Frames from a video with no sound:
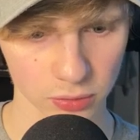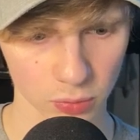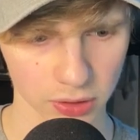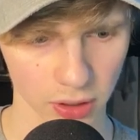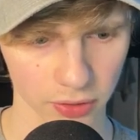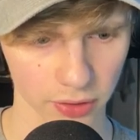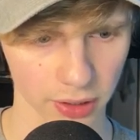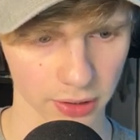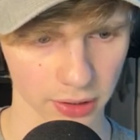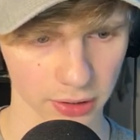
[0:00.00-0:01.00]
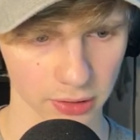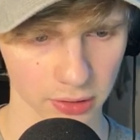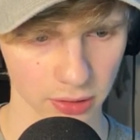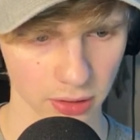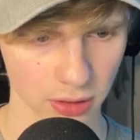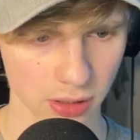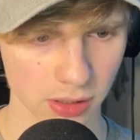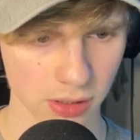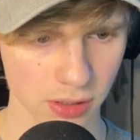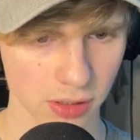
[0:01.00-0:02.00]
What other ending?
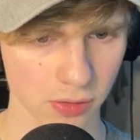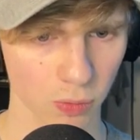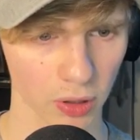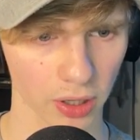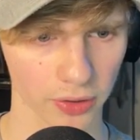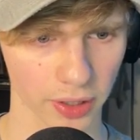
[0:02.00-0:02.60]
What other